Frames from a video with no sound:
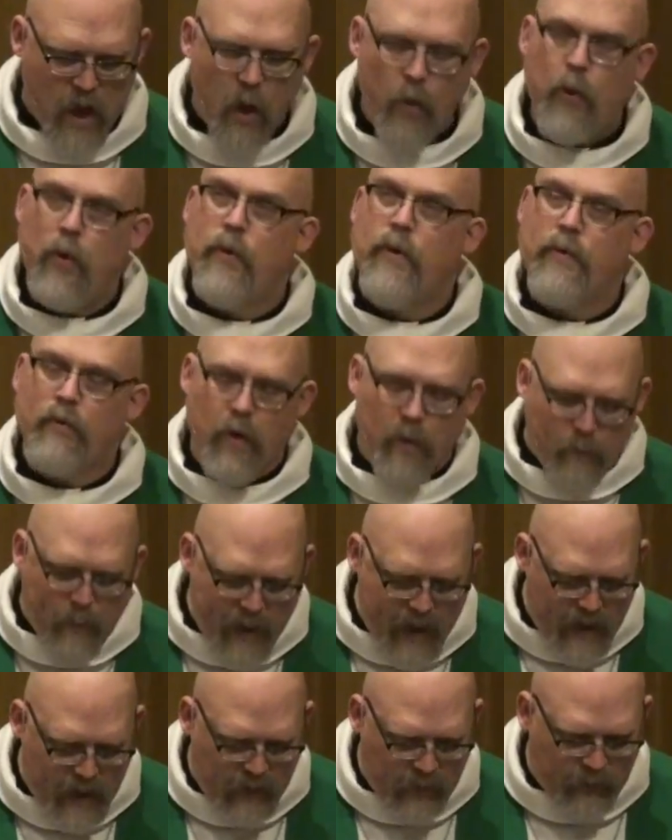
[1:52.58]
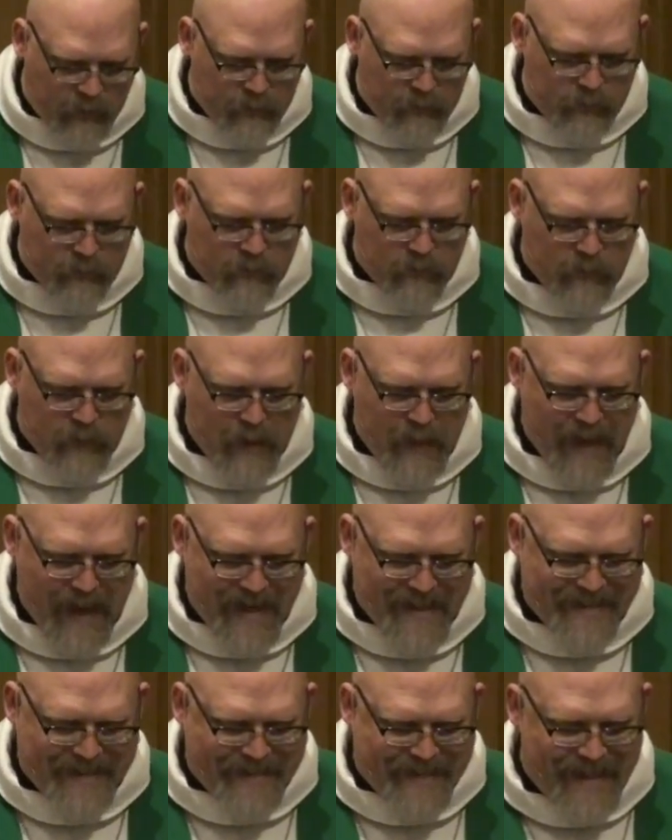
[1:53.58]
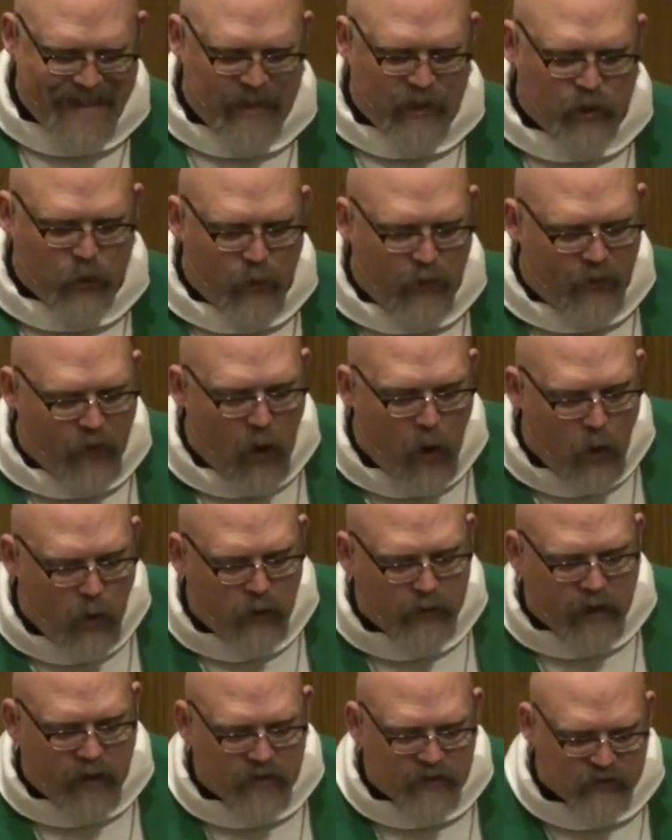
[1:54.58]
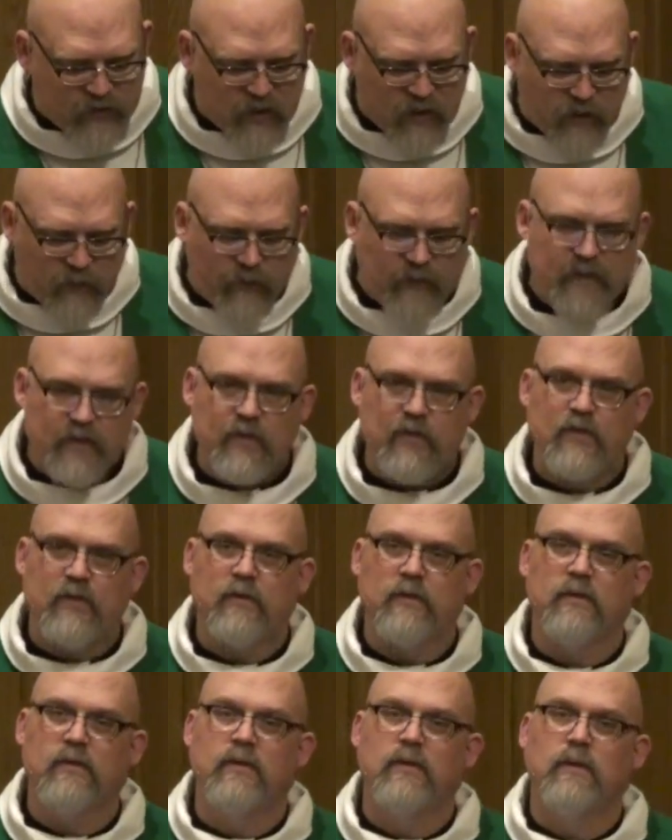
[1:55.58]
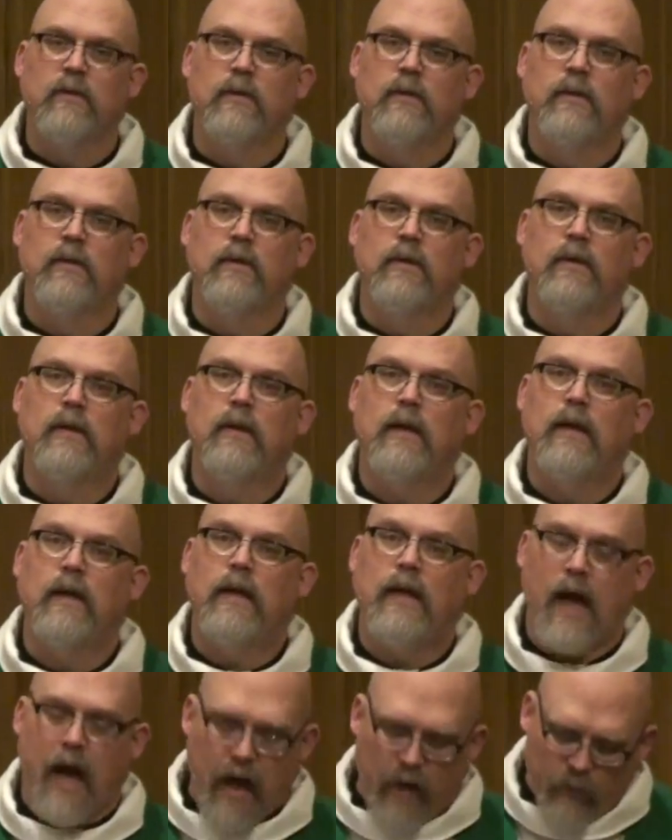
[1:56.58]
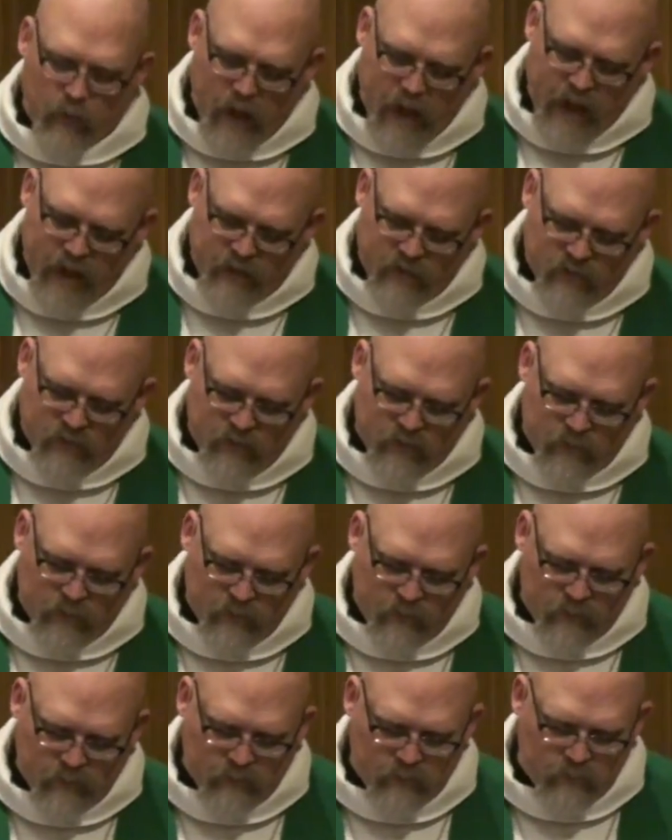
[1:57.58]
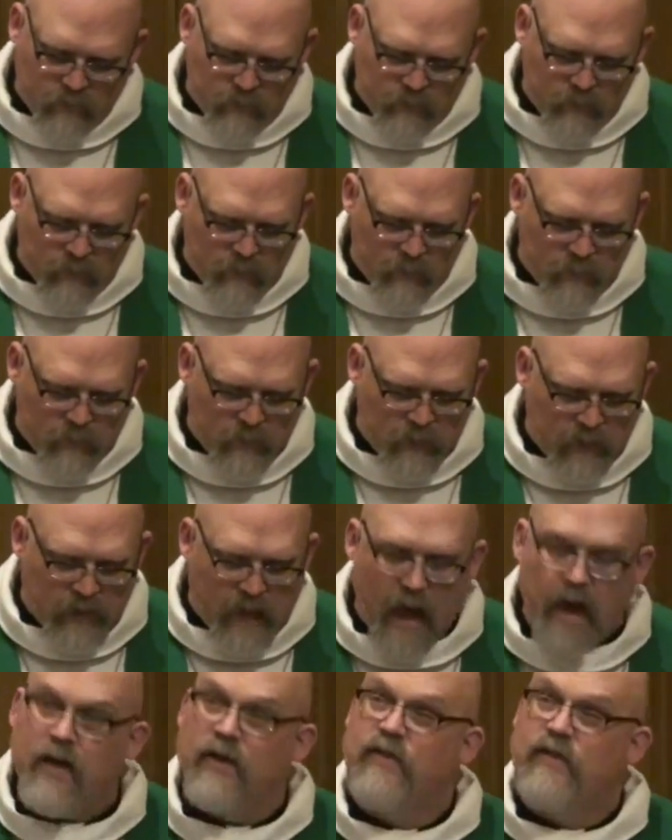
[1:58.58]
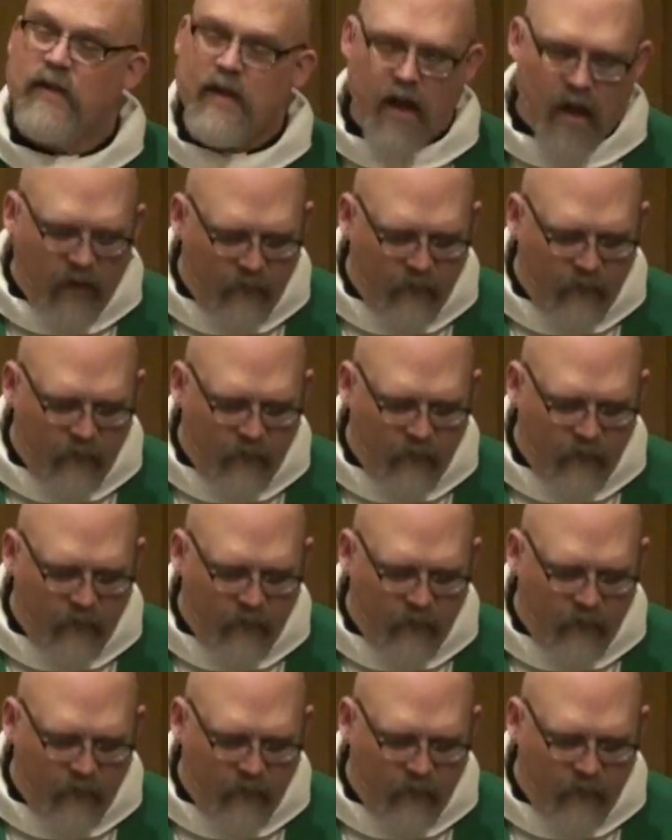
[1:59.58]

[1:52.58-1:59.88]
When we rebel and seek to withhold our service, God reigns. God is the